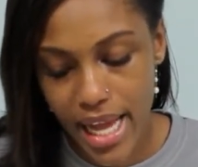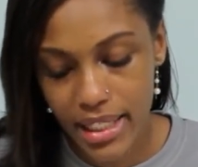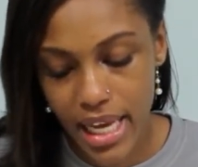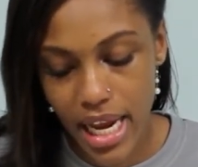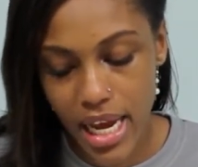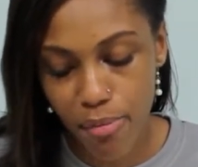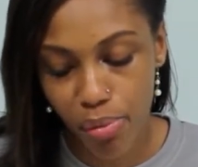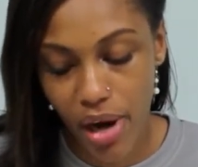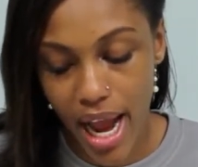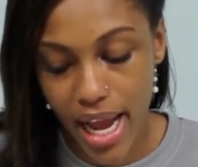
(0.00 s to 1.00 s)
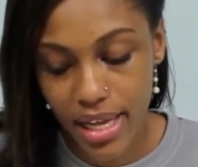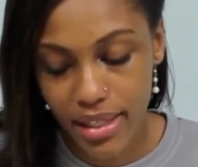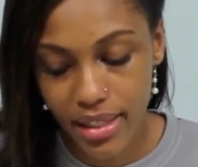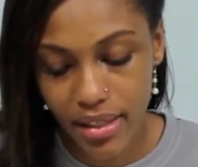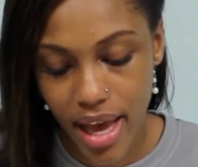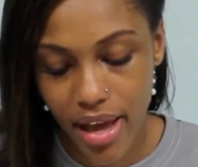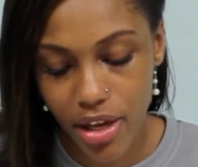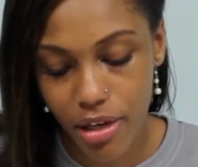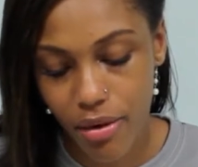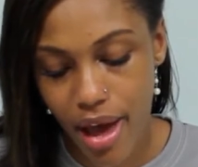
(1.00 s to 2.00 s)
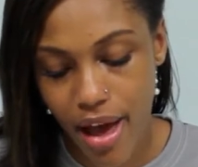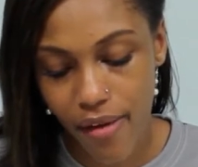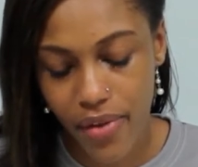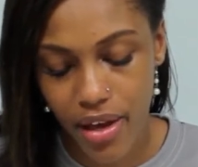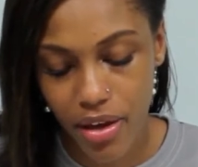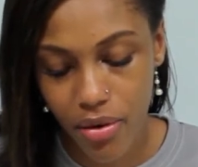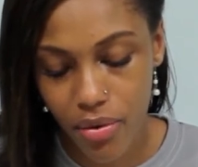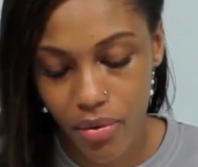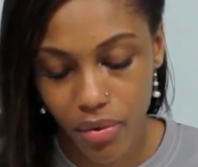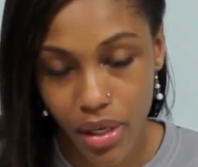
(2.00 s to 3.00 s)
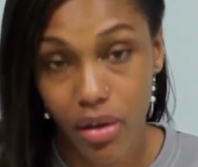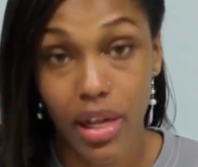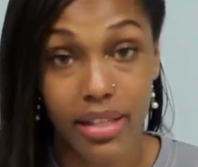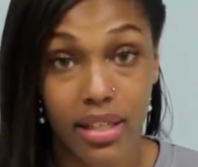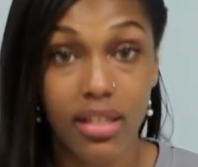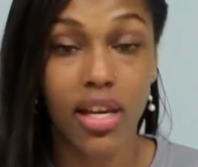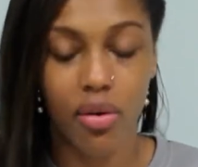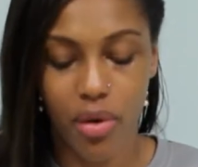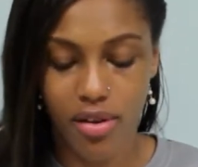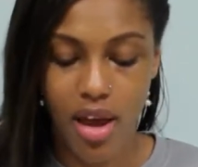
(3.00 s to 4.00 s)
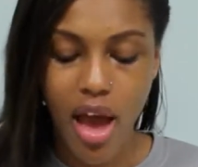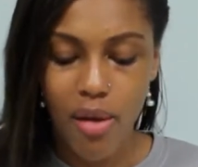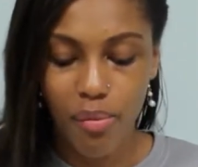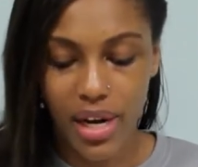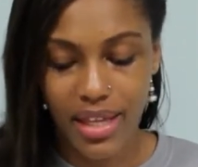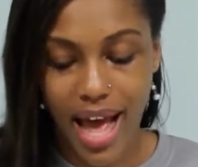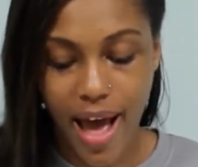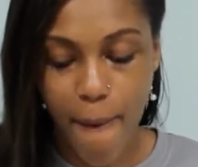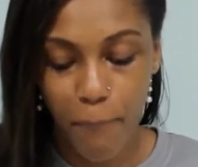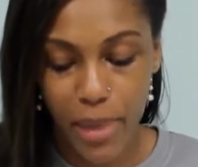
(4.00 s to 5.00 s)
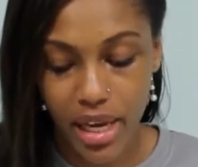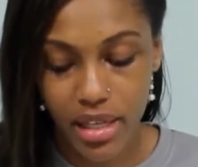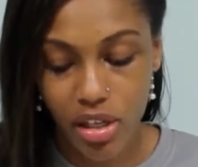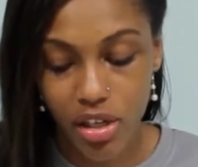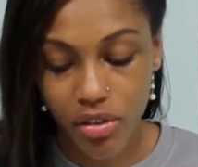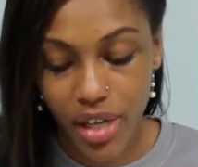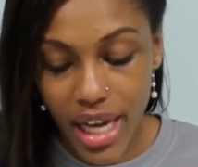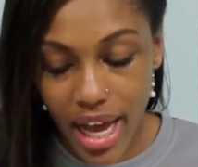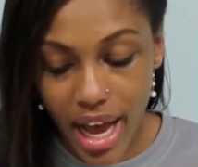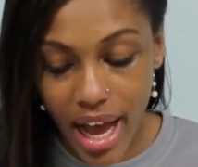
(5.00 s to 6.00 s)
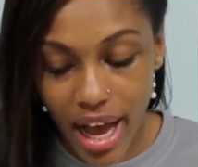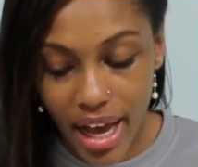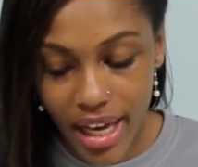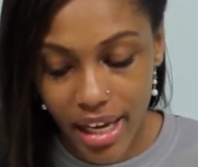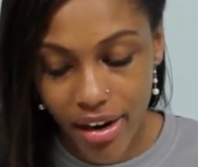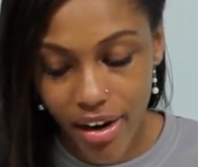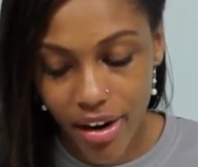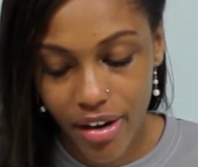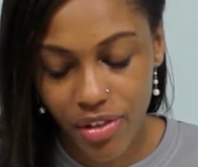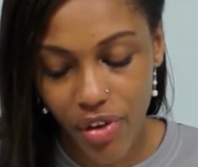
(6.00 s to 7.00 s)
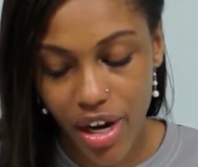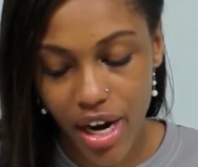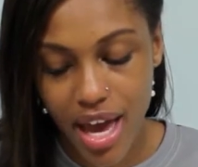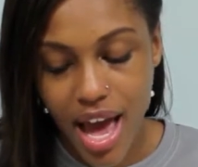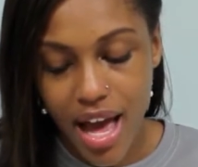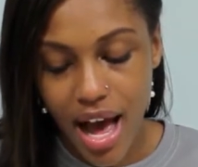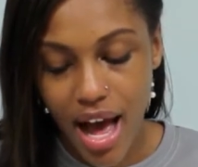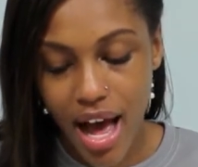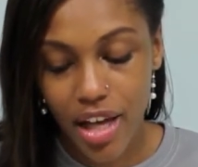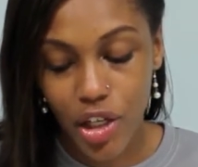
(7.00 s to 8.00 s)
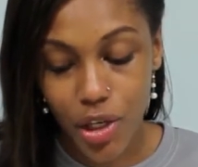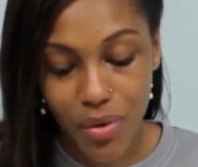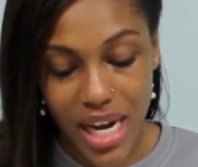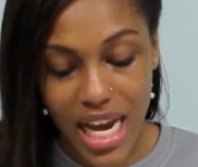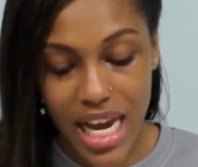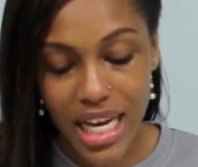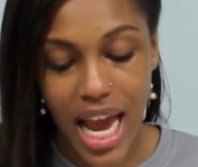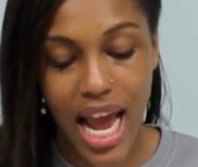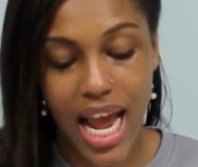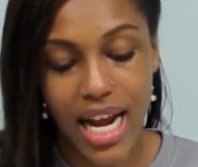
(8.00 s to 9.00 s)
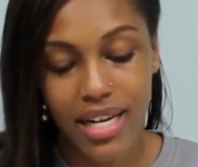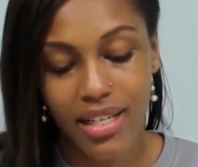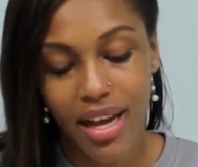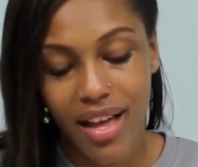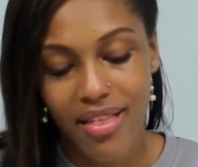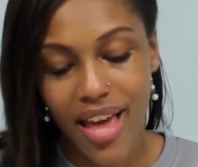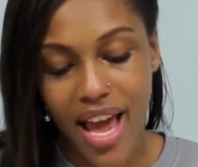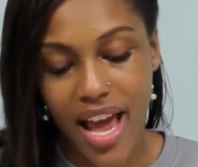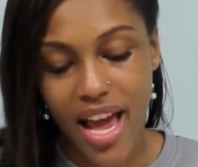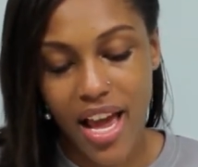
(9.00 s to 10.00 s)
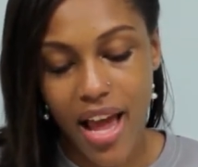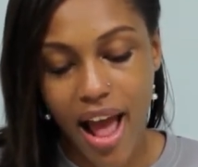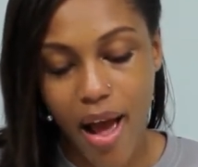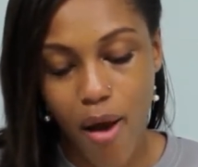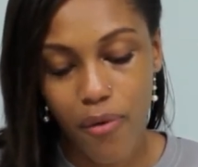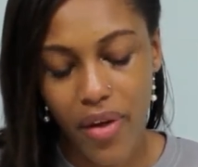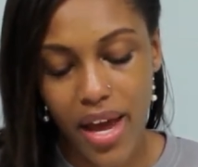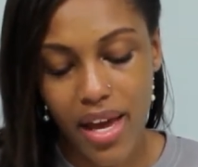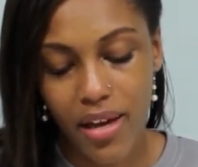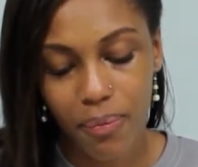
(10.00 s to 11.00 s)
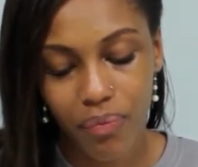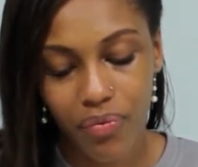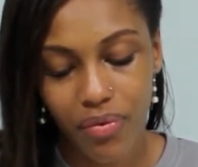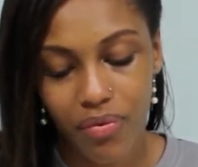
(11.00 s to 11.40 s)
And any brands that you have that you like to stick with, bring that, because Korea here is very unique, and they have like